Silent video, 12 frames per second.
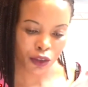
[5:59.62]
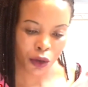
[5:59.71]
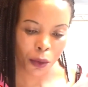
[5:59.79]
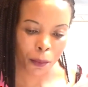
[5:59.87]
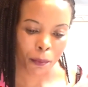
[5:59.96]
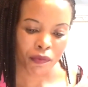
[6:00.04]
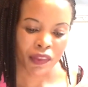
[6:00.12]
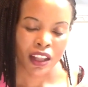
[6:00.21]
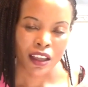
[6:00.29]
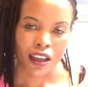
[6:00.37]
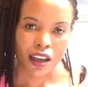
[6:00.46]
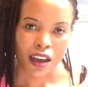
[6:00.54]
So
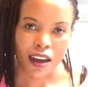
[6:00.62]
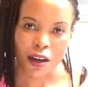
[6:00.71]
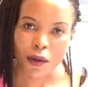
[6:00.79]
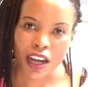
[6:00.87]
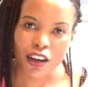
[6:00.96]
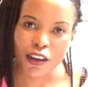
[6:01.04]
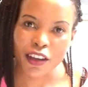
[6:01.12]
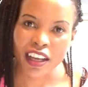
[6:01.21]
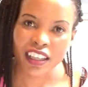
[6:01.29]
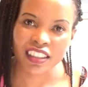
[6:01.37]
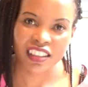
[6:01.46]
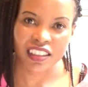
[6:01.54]
our
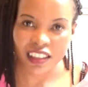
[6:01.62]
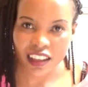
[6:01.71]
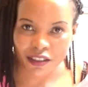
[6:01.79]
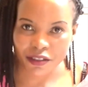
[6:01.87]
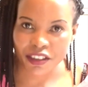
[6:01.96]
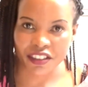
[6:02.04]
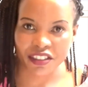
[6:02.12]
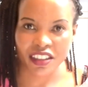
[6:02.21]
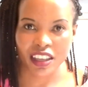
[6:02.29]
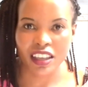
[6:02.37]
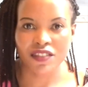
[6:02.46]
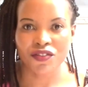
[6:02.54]
lawyer did
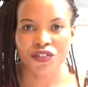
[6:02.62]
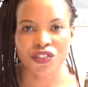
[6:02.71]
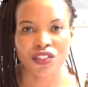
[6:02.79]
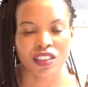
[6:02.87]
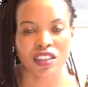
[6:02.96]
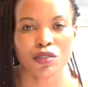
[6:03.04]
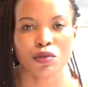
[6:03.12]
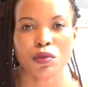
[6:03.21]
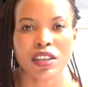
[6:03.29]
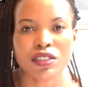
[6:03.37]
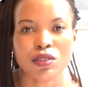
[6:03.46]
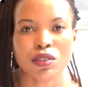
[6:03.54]
everything. This
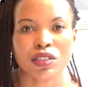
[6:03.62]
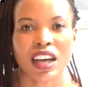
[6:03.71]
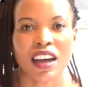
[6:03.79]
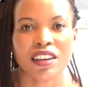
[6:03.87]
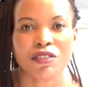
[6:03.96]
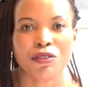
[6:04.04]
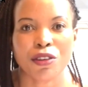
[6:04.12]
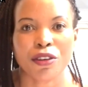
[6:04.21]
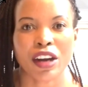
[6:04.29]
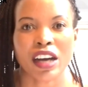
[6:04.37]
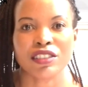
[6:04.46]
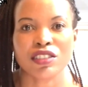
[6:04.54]
was not hard
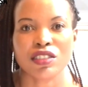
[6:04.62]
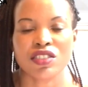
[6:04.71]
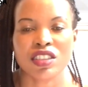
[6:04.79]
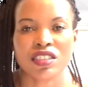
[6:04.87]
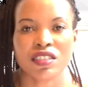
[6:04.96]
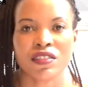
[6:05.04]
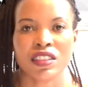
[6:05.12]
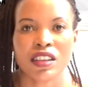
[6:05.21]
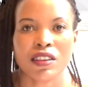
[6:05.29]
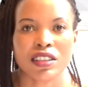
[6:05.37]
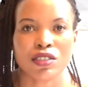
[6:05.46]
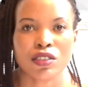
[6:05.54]
for us. This
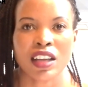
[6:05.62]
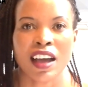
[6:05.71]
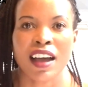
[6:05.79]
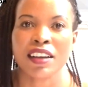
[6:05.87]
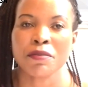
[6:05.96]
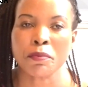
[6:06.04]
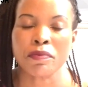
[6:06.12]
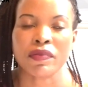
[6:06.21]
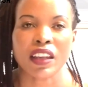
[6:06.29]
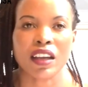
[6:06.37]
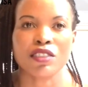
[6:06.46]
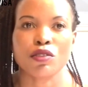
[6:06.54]
visa was not hard,
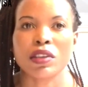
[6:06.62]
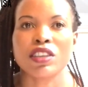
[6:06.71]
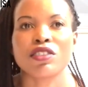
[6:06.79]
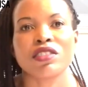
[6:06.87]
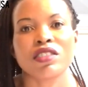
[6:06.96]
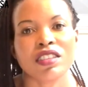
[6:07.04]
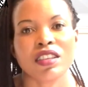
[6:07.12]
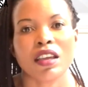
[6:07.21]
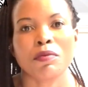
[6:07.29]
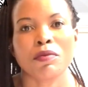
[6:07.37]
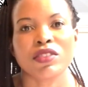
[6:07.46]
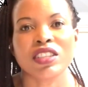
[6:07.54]
as we used
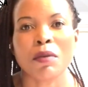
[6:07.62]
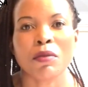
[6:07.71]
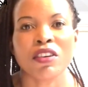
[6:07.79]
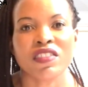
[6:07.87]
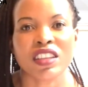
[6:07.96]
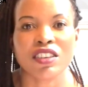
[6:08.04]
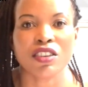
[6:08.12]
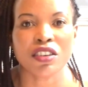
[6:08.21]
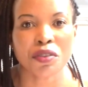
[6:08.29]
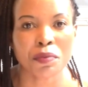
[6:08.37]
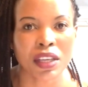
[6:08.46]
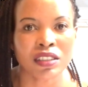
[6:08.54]
some of the
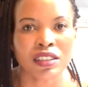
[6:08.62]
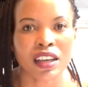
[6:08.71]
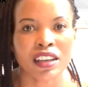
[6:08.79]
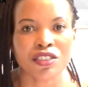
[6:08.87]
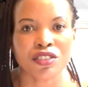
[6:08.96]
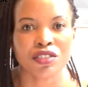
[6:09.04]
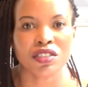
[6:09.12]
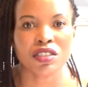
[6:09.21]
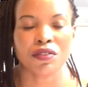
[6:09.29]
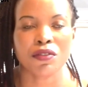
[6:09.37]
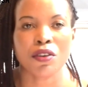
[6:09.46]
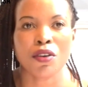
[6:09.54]
documents I
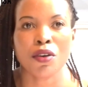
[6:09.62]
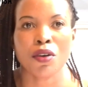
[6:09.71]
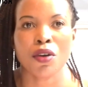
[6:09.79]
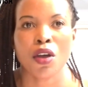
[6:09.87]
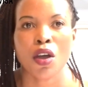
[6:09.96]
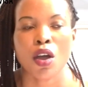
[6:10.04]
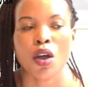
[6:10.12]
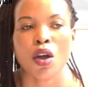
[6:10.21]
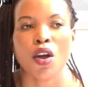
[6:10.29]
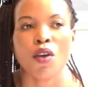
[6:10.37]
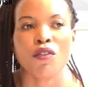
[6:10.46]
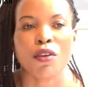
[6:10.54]
used for
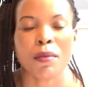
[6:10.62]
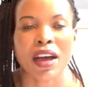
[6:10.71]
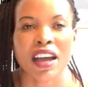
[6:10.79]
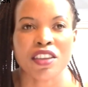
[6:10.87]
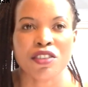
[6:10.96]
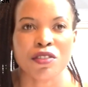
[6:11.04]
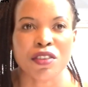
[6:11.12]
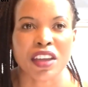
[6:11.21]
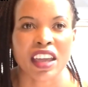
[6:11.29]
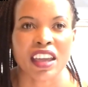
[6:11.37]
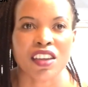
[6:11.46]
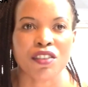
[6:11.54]
my
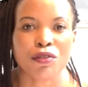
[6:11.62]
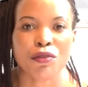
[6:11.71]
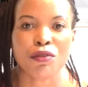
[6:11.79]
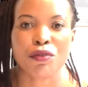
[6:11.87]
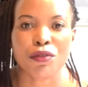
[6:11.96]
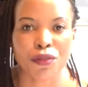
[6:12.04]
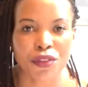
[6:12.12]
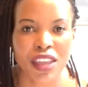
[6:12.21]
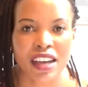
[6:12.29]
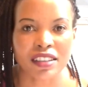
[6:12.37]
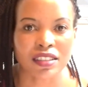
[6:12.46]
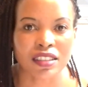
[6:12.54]
UK
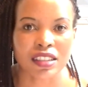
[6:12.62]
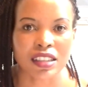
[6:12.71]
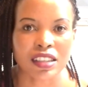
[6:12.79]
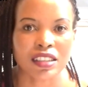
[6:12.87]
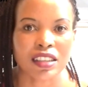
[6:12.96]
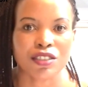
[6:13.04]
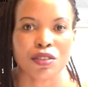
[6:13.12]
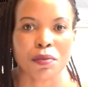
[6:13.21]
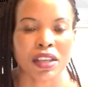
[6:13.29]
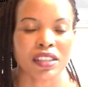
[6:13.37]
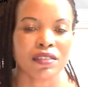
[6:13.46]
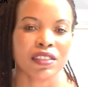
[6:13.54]
fiancé
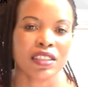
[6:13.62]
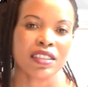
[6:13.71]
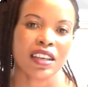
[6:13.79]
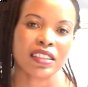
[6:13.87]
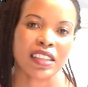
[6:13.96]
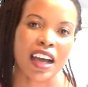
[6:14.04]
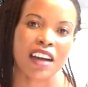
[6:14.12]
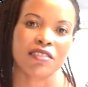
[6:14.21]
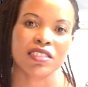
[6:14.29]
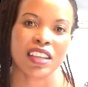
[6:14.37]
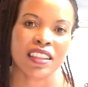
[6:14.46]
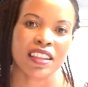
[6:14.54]
settlement visa
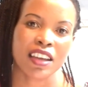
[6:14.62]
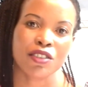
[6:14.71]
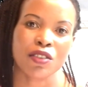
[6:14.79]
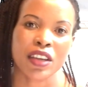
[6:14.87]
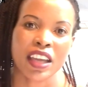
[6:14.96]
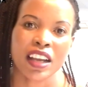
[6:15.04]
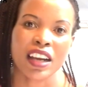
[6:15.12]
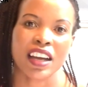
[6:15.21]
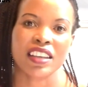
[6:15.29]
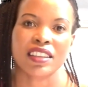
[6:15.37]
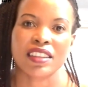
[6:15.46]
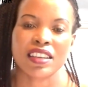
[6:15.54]
outside the UK,
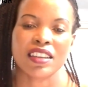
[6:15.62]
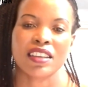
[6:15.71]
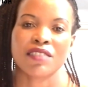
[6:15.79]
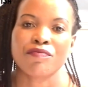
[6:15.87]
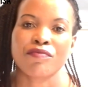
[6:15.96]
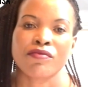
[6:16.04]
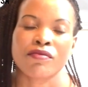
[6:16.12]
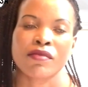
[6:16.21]
like the